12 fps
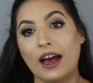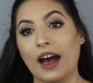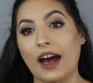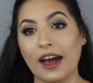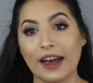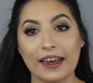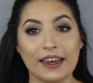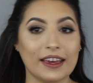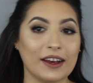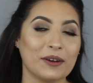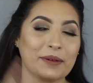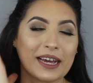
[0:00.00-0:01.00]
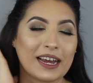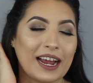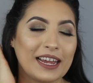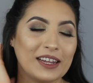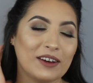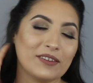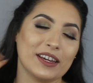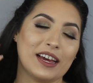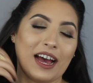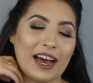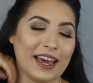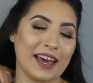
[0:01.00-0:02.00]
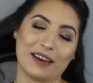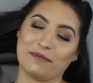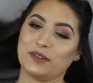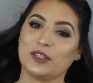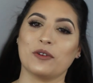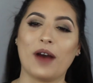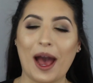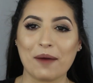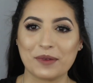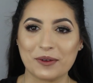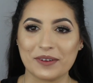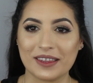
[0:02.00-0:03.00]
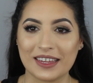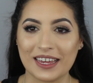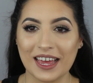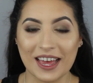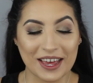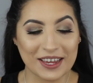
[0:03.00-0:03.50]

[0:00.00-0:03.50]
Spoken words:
Oh my god, I love it. I am so happy with it.